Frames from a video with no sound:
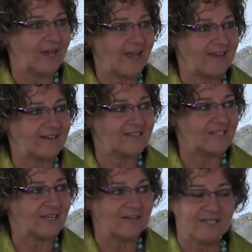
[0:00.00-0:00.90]
And
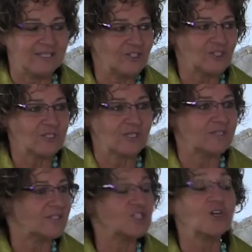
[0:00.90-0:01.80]
uh, it's just,
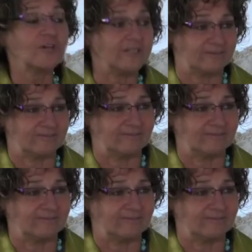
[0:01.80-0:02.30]
it's shocking.